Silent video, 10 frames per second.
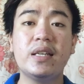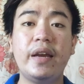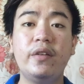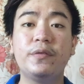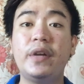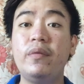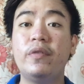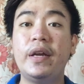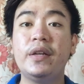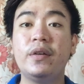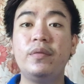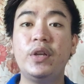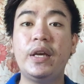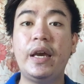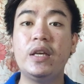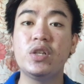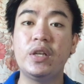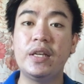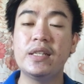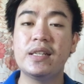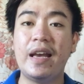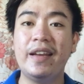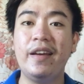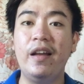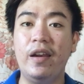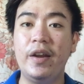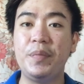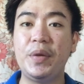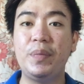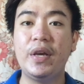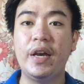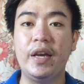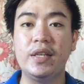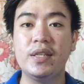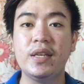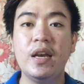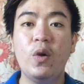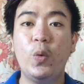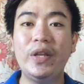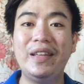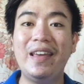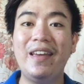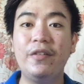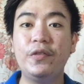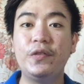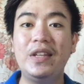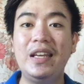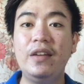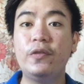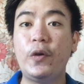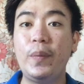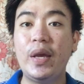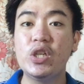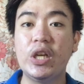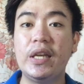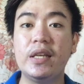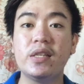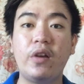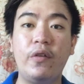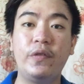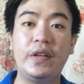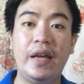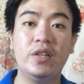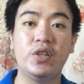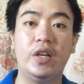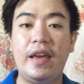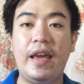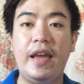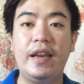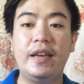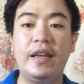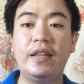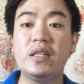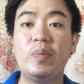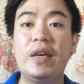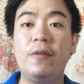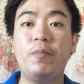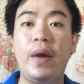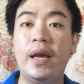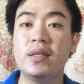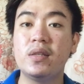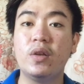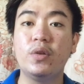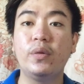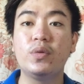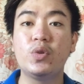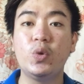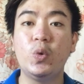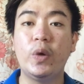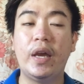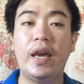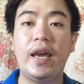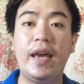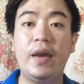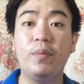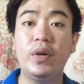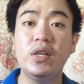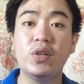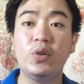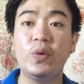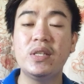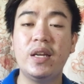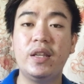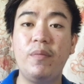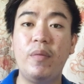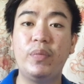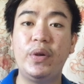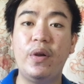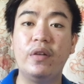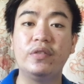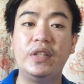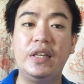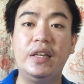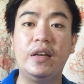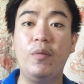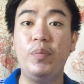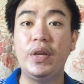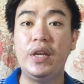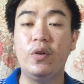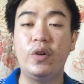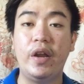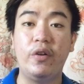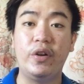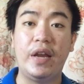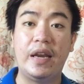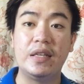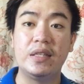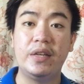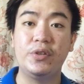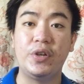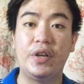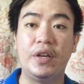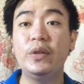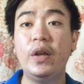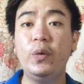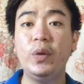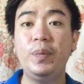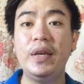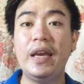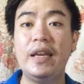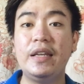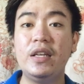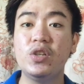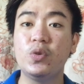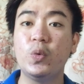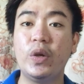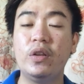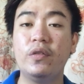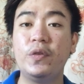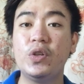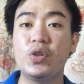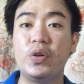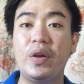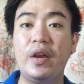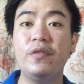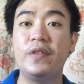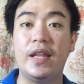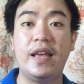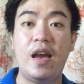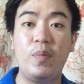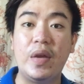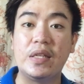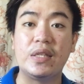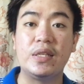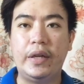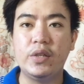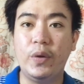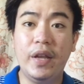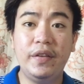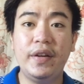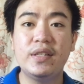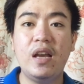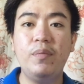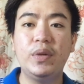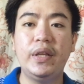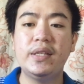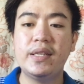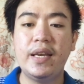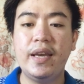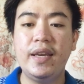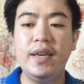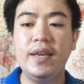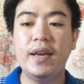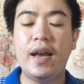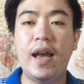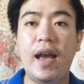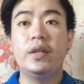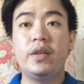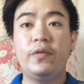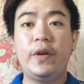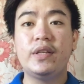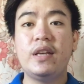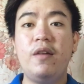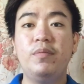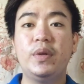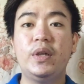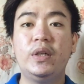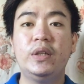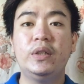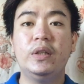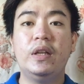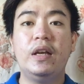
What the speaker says: kind of grapevine communication is kinda alarming because what if the information is confidential and it is being passed to a person who is not a member of the company or an organization? There will be an issue in the future if that happens. Alright, so another example, let's say for example,